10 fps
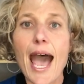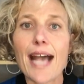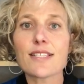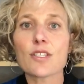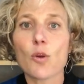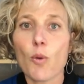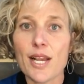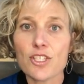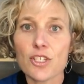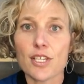Ask
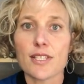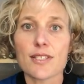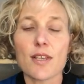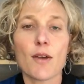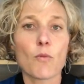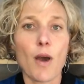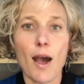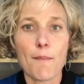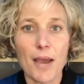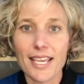questions.
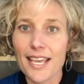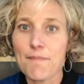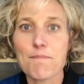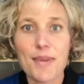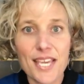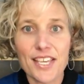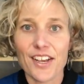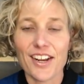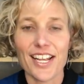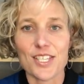Again, be
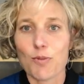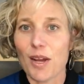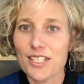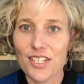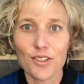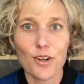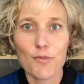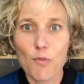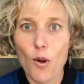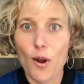curious, want to
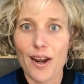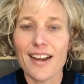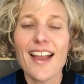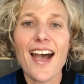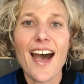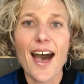learn more,